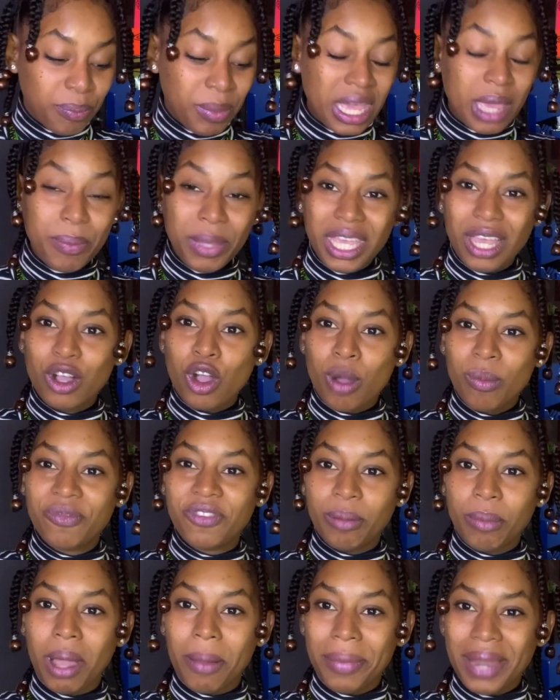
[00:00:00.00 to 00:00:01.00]
maybe you come
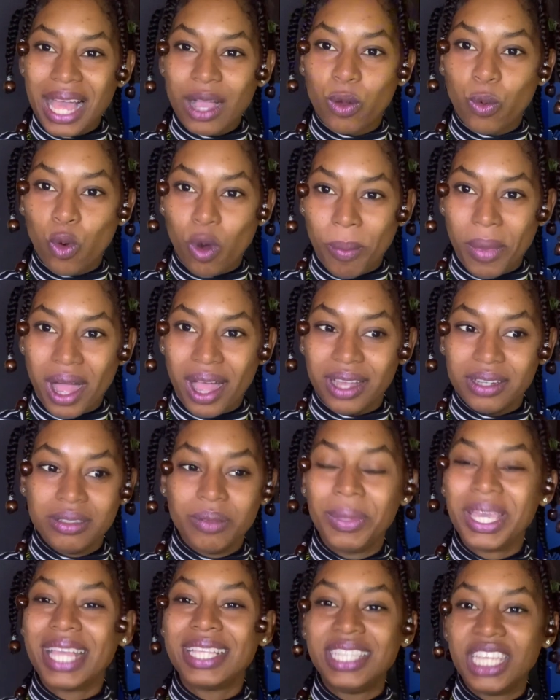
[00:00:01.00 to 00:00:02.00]
from a black woman.
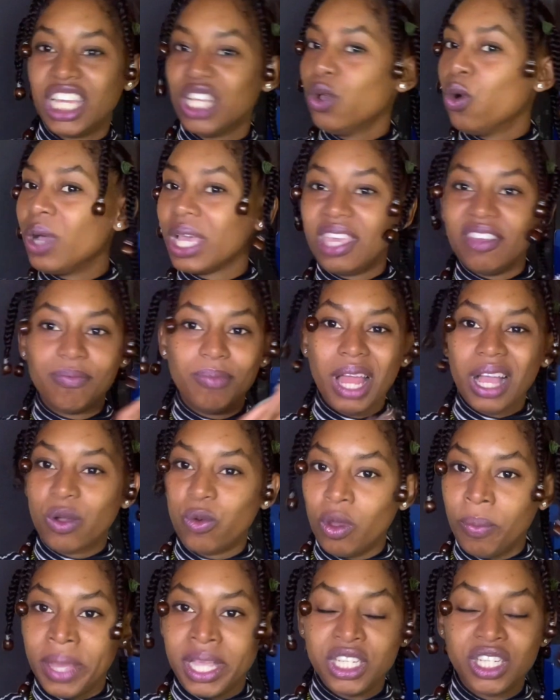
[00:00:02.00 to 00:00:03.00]
Me getting you don't give black
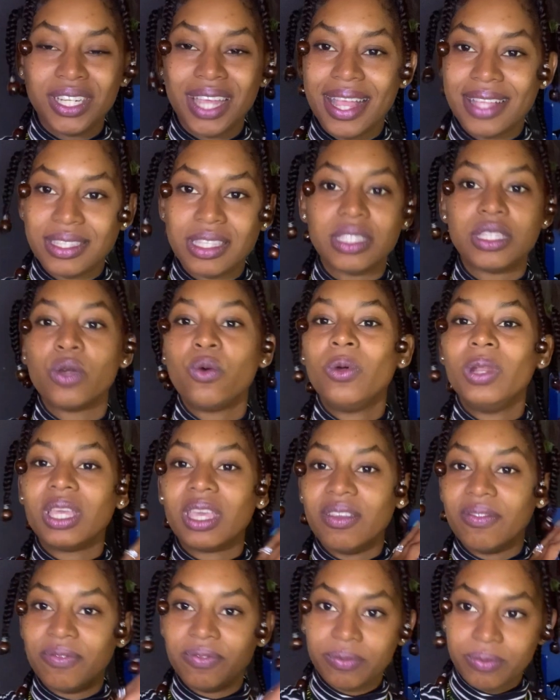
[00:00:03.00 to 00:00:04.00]
women chances, you only
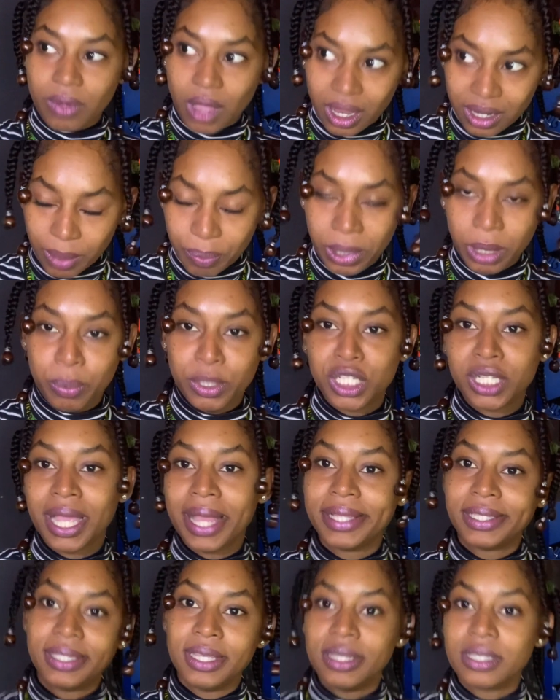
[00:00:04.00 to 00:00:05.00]
give other people
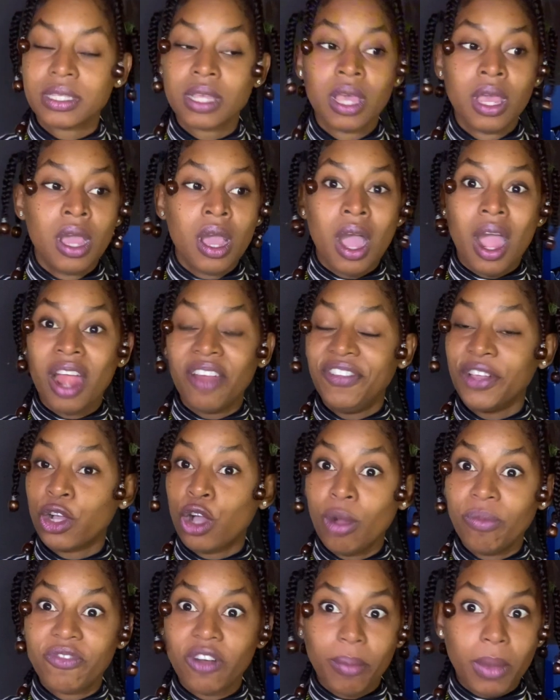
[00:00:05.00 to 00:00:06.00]
chances. Or if you
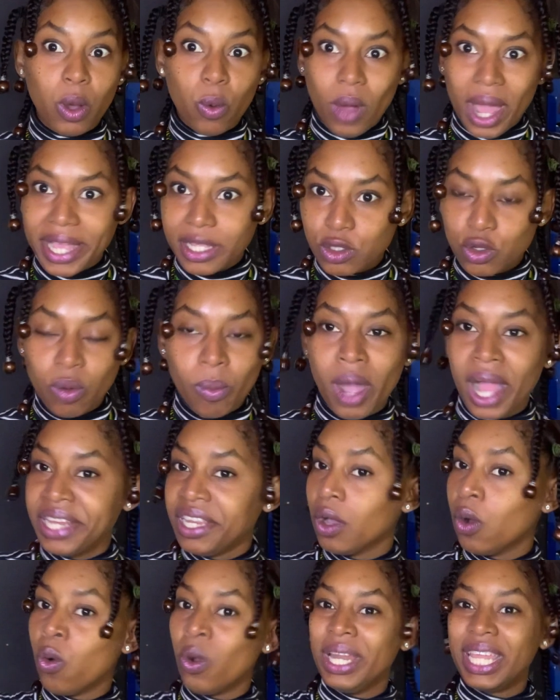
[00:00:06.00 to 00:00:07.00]
come from a white woman,
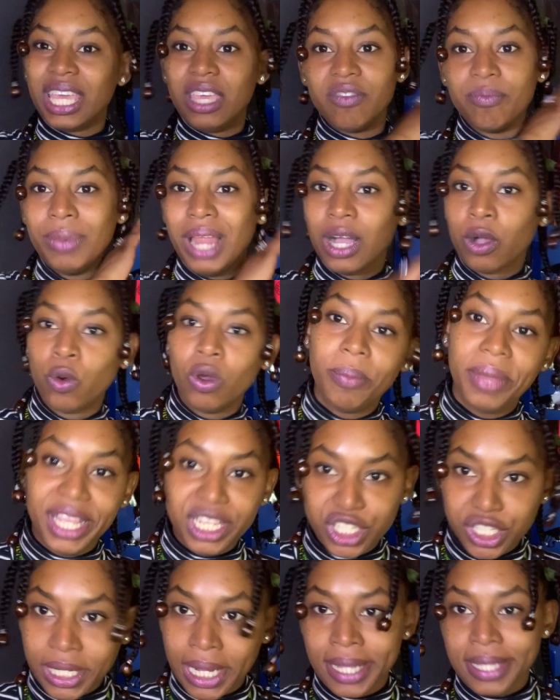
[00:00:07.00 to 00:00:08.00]
you only give black
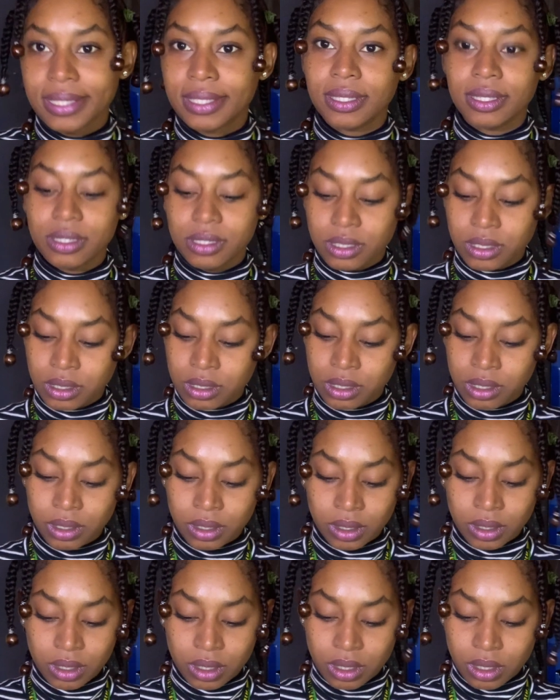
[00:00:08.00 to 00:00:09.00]
women chances.
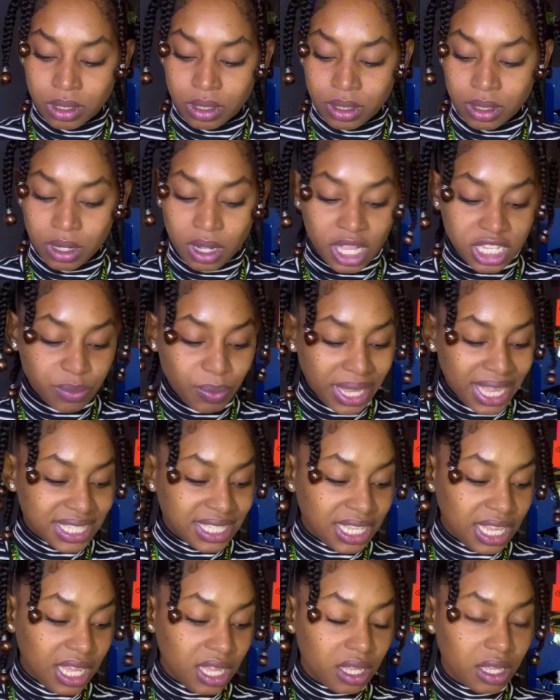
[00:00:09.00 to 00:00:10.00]
Cause me
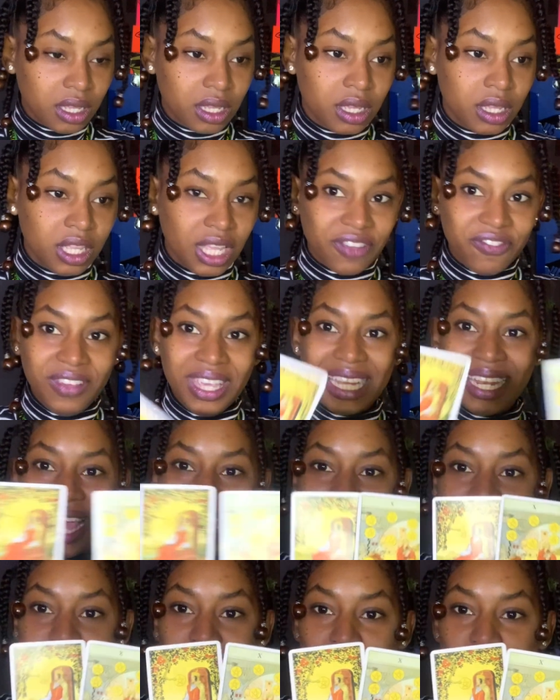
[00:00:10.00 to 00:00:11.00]
getting you feel like
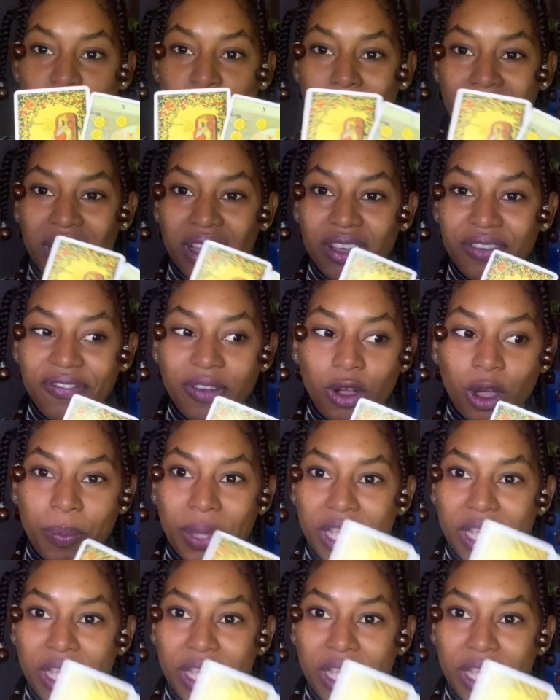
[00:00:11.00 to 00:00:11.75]
the black woman are gonna fuck up